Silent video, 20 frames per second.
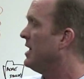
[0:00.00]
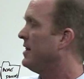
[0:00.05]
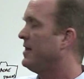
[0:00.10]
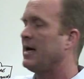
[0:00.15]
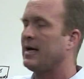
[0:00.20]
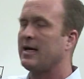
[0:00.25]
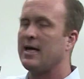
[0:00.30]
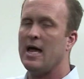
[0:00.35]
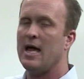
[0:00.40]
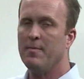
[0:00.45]

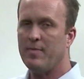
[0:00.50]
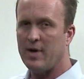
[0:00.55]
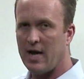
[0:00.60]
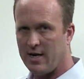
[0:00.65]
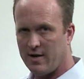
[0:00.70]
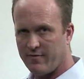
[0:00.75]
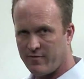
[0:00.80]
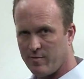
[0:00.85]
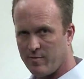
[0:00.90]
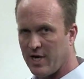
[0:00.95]
that
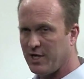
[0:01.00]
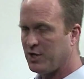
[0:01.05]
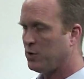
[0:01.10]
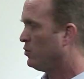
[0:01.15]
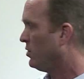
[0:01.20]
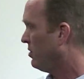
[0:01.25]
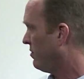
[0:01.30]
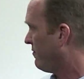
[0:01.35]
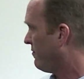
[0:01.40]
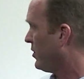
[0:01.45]
campaign
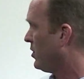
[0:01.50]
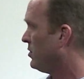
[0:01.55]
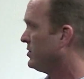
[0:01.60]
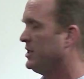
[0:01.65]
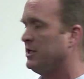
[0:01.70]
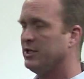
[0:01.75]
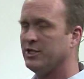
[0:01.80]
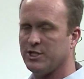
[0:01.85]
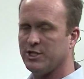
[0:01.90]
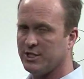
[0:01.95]
information will fold
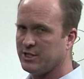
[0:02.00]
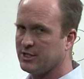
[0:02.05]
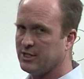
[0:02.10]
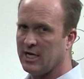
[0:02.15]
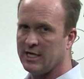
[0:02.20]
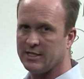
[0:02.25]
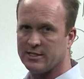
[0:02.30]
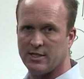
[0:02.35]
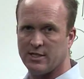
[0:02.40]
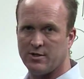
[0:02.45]
in just
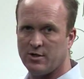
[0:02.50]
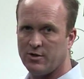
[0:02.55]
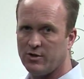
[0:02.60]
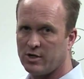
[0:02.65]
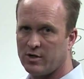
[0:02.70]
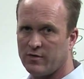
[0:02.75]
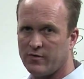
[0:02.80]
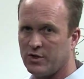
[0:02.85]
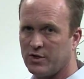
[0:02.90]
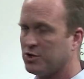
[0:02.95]
nicely during
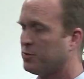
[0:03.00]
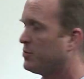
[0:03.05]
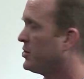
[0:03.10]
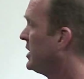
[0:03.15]
the conversion